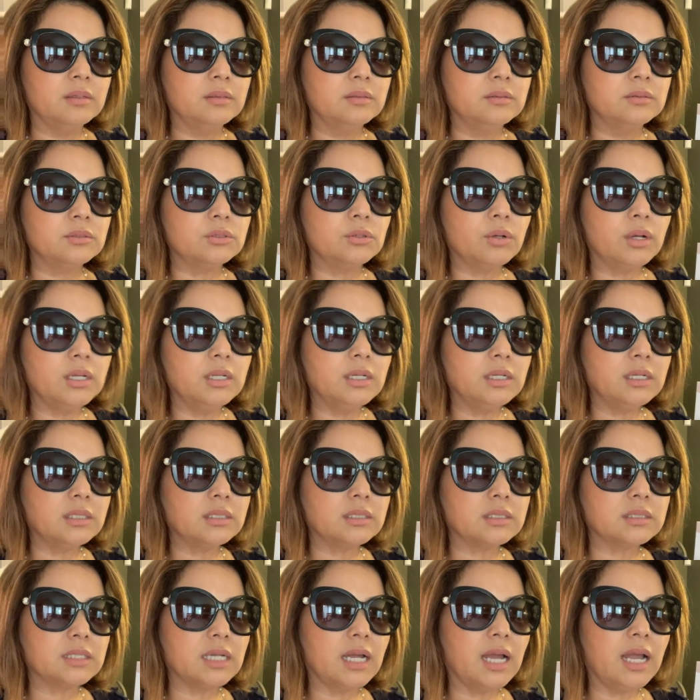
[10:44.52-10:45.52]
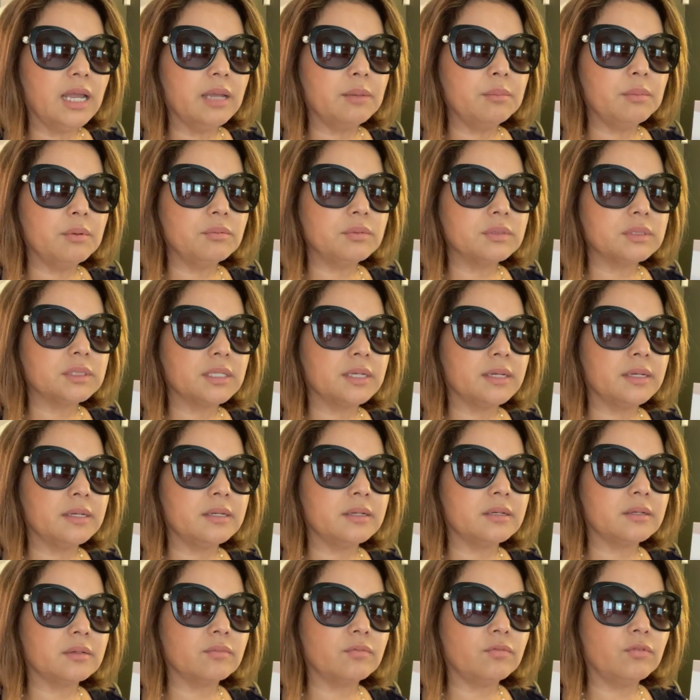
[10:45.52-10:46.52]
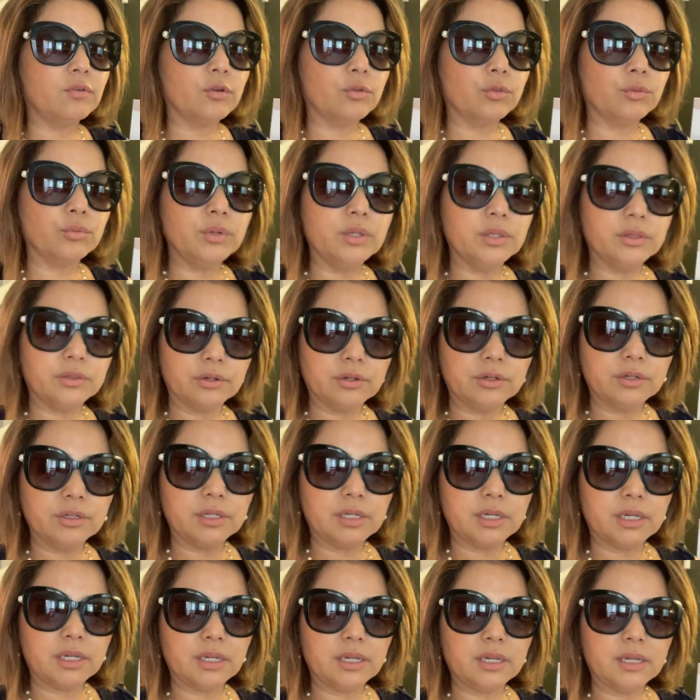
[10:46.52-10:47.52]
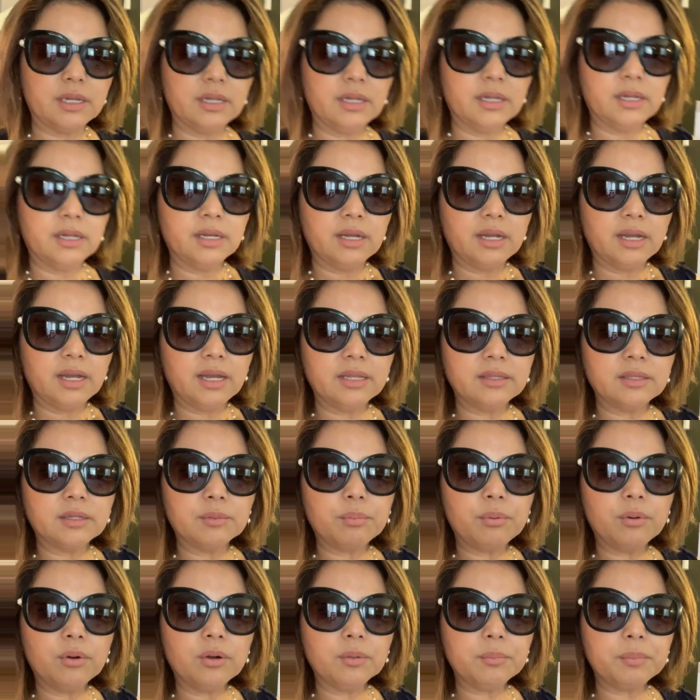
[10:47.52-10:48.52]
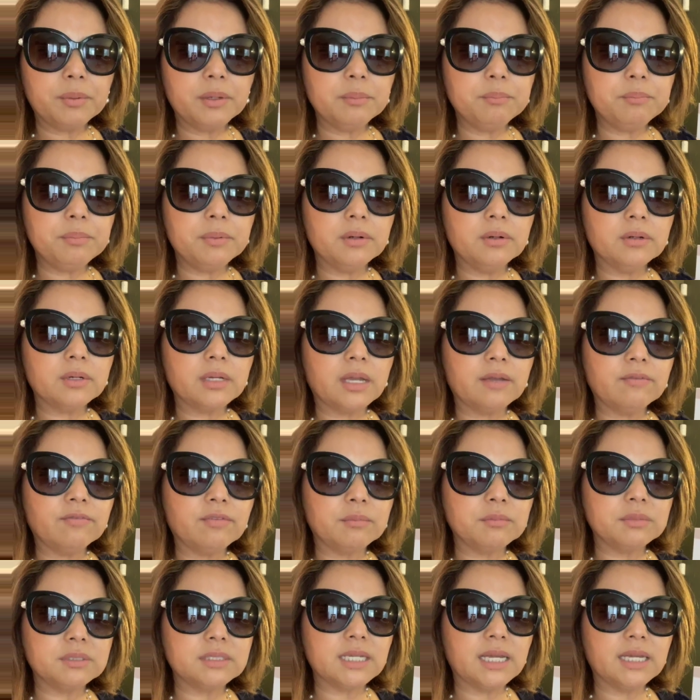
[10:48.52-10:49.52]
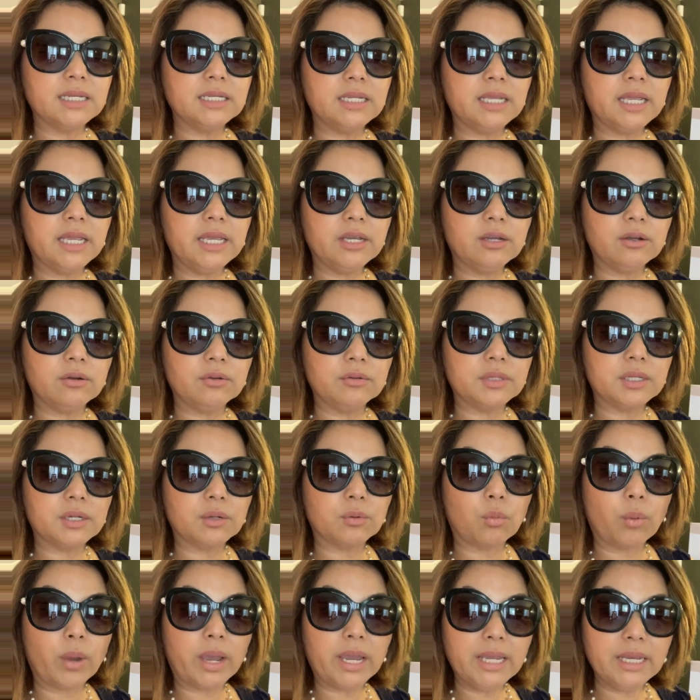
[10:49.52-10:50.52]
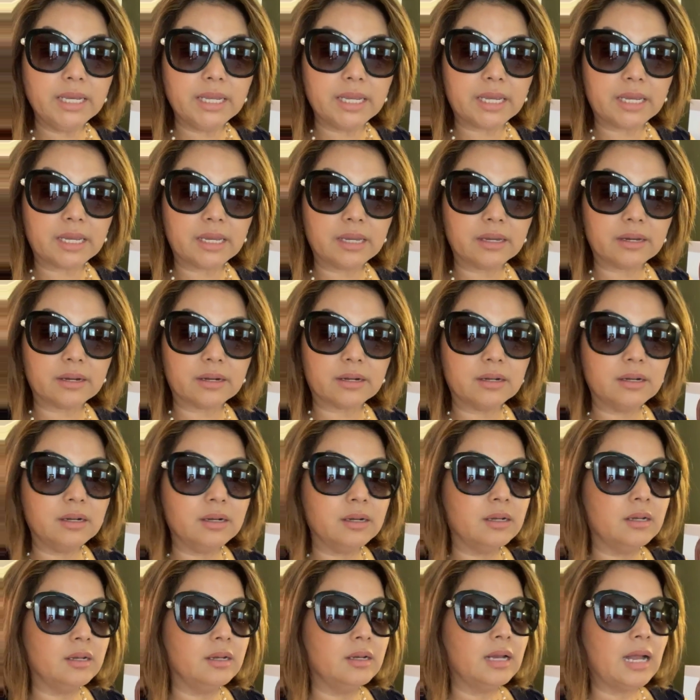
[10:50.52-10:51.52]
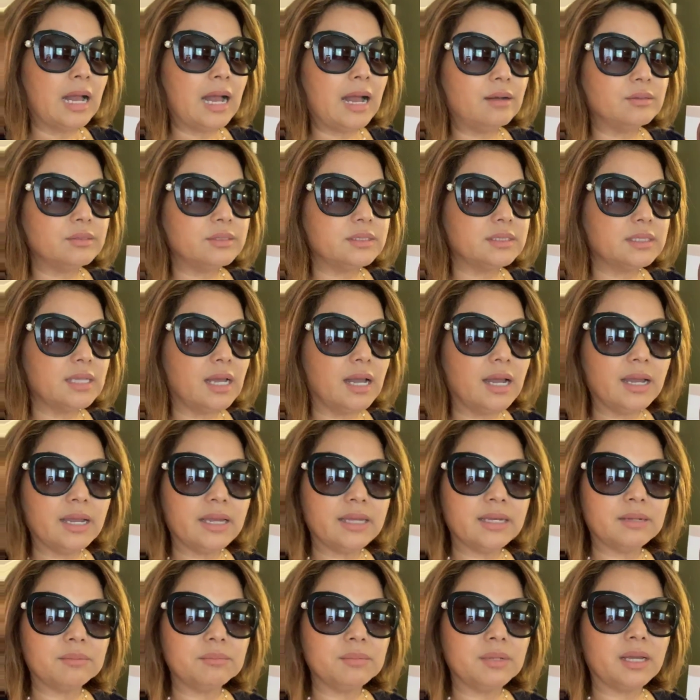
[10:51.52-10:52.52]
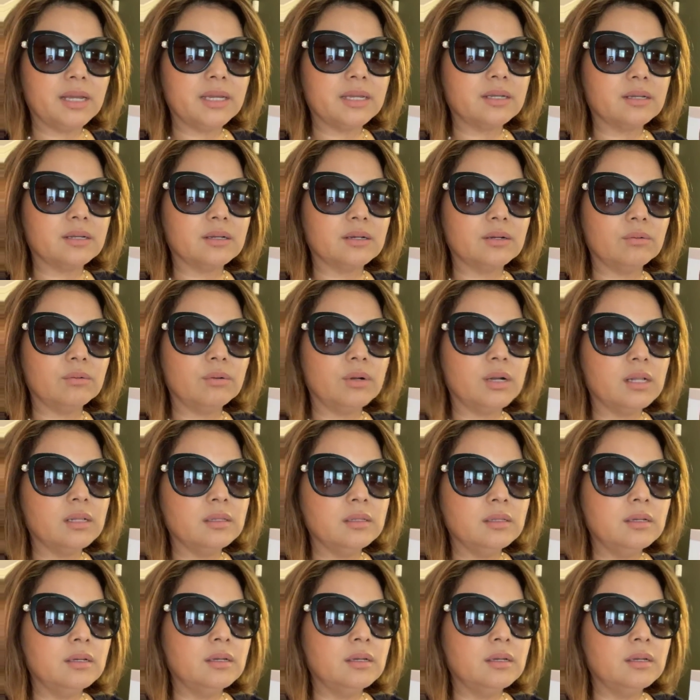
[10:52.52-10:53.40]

so I look at the time. It was like for 3:30, and the poor people came from San Diego, and they're waiting here outside. I'm like, "Well,